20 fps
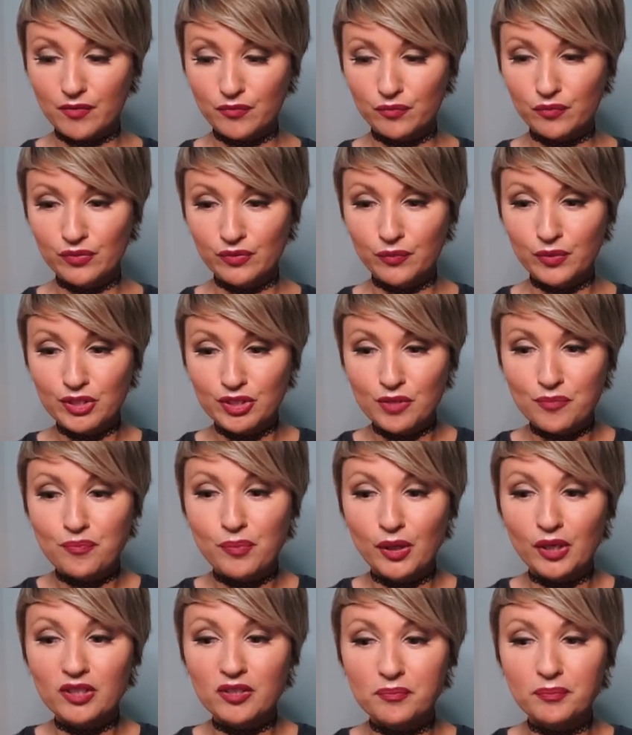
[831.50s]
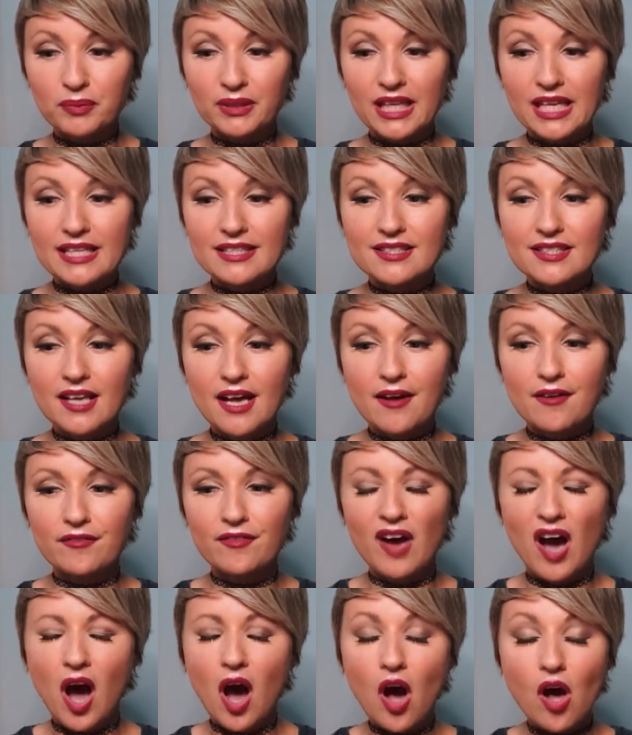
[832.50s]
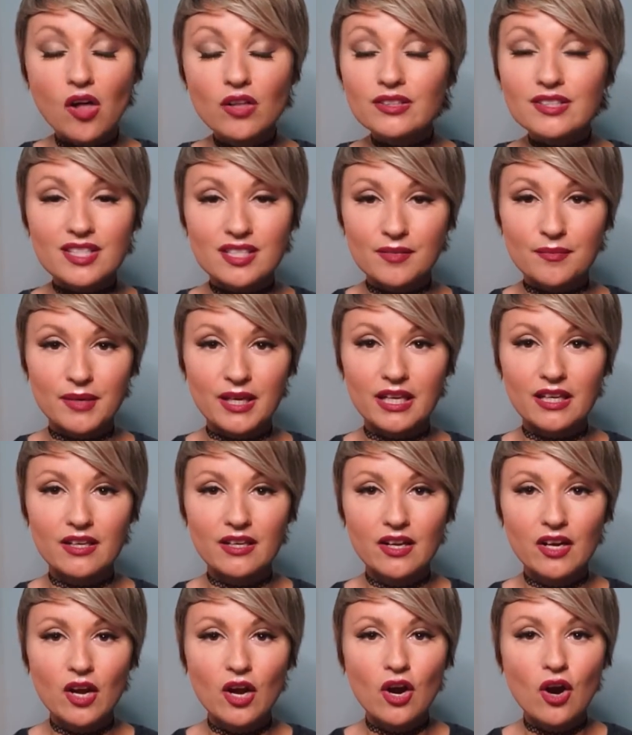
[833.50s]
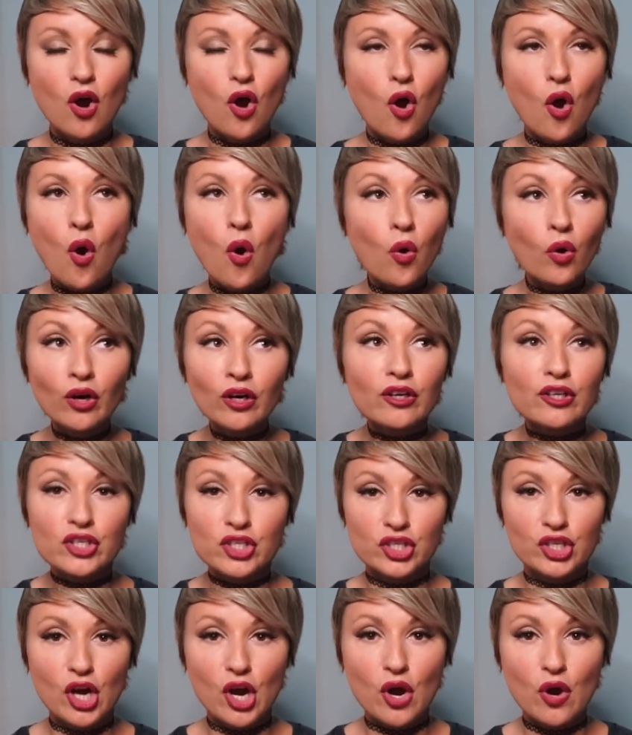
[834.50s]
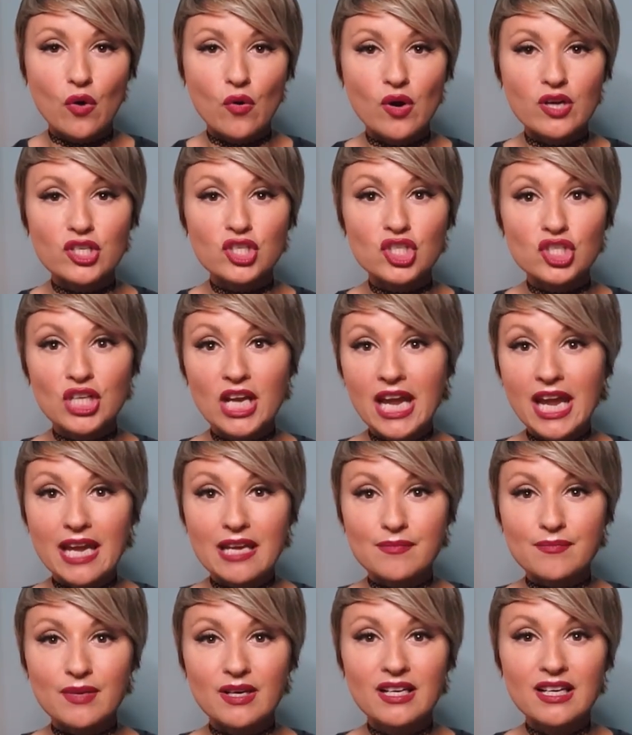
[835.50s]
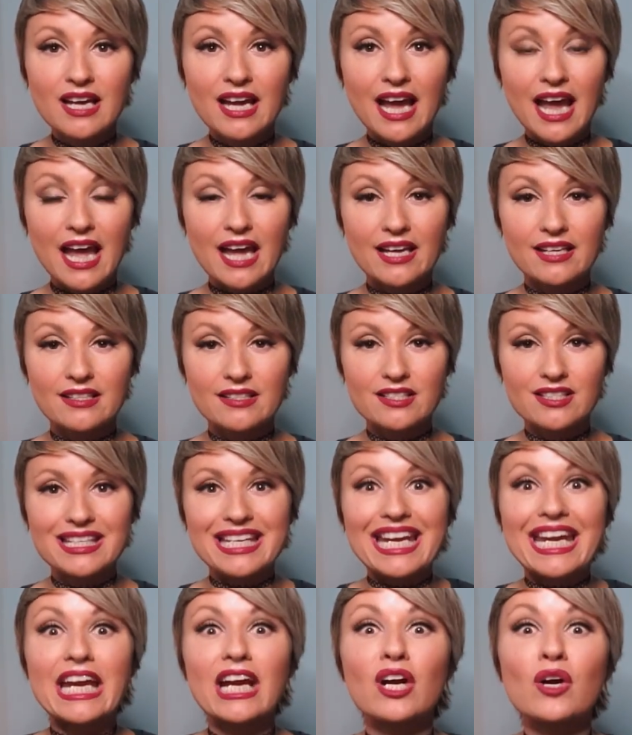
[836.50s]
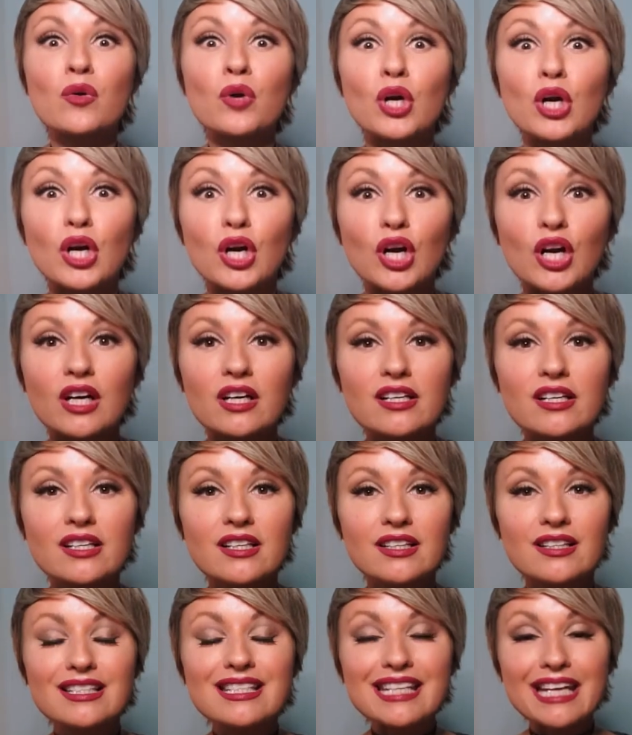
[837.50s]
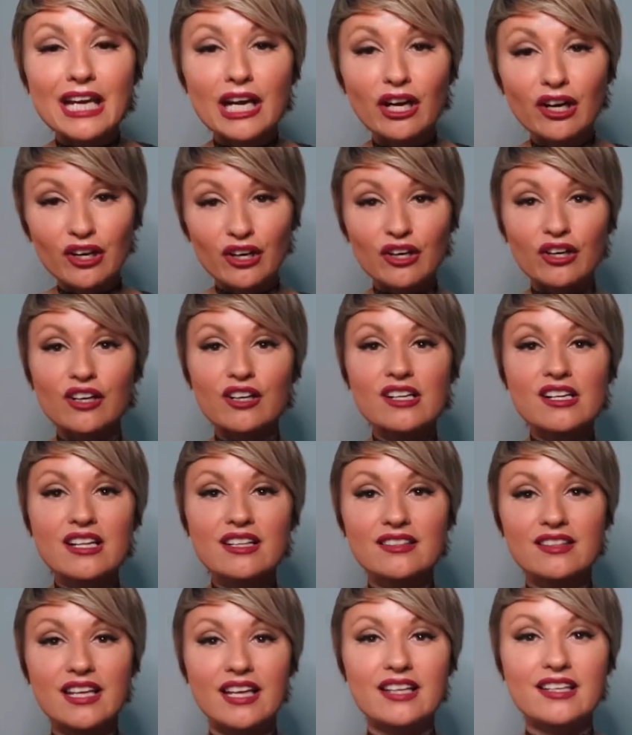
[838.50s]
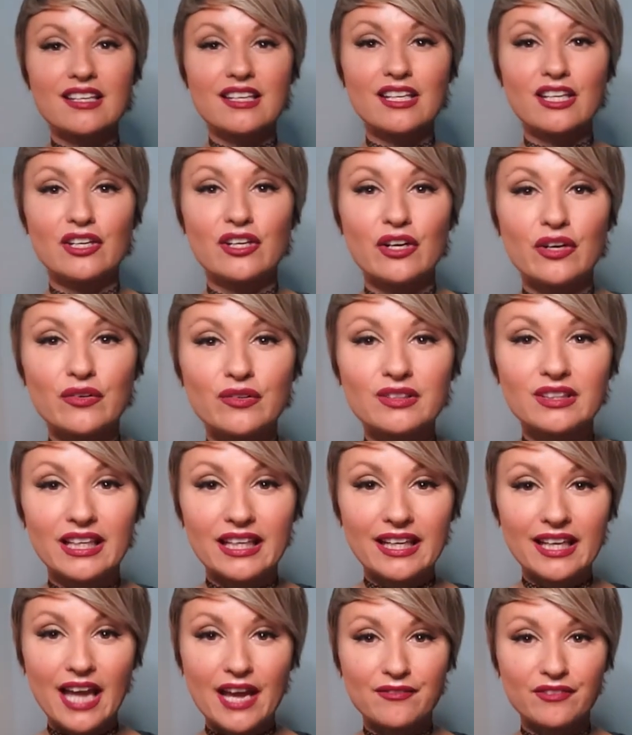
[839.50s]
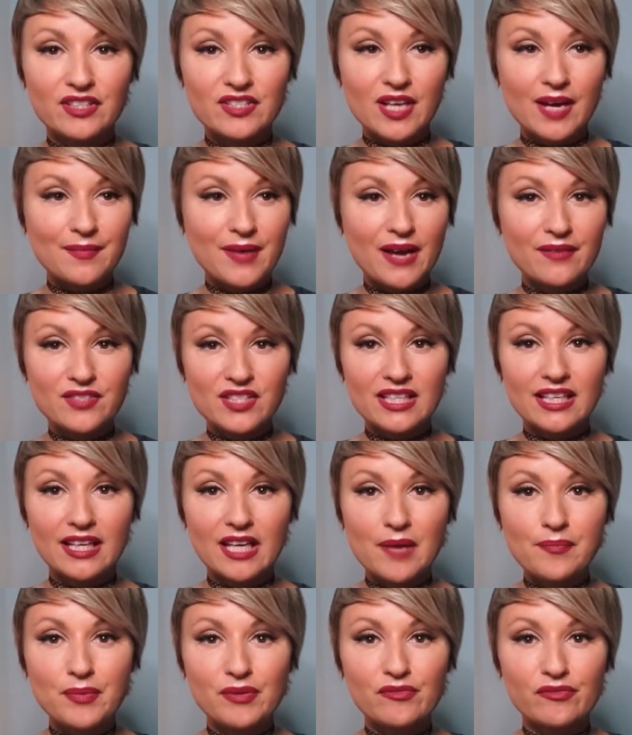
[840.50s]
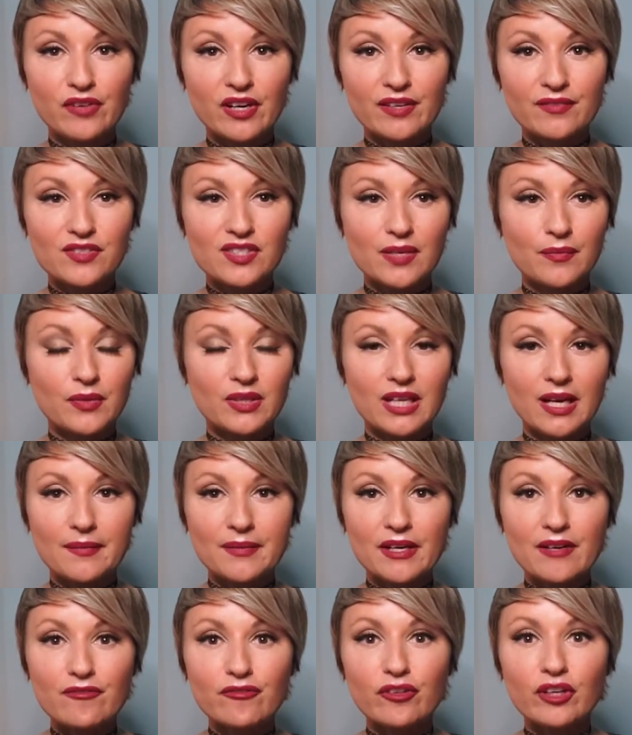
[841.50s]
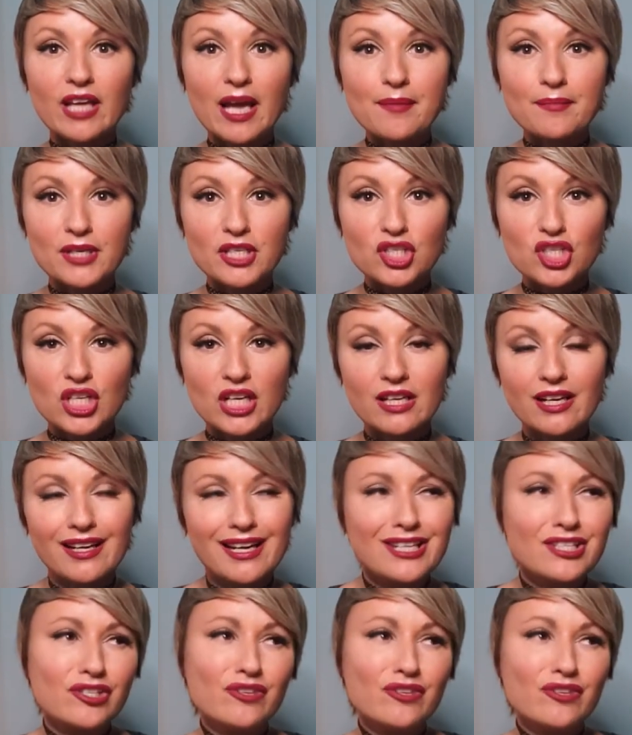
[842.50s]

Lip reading: was the birthplace of ultimate horror show shame and terror that, you know, like every time I have to get up in front of someone that I'm going to forget my shit. And I do